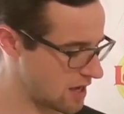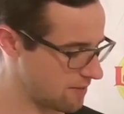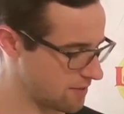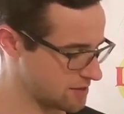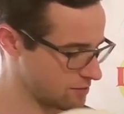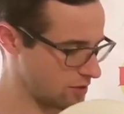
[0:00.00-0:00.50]

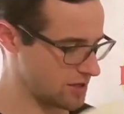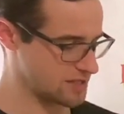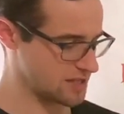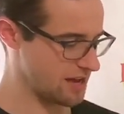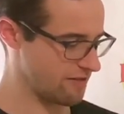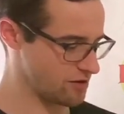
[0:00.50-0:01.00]
This one is
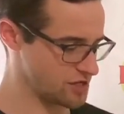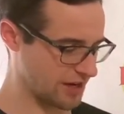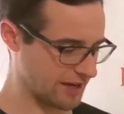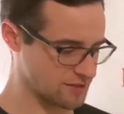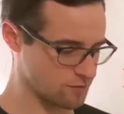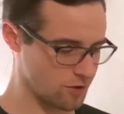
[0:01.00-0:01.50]
an Avery
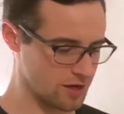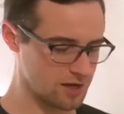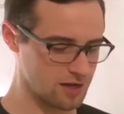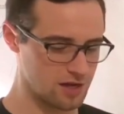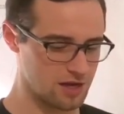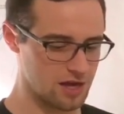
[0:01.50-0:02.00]
Jenkins one,
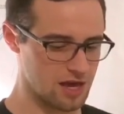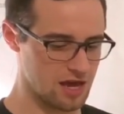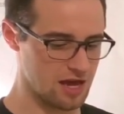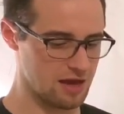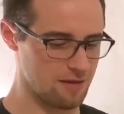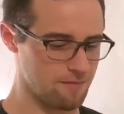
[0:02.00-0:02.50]

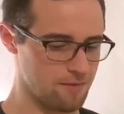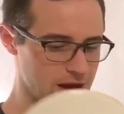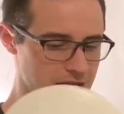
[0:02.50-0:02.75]
but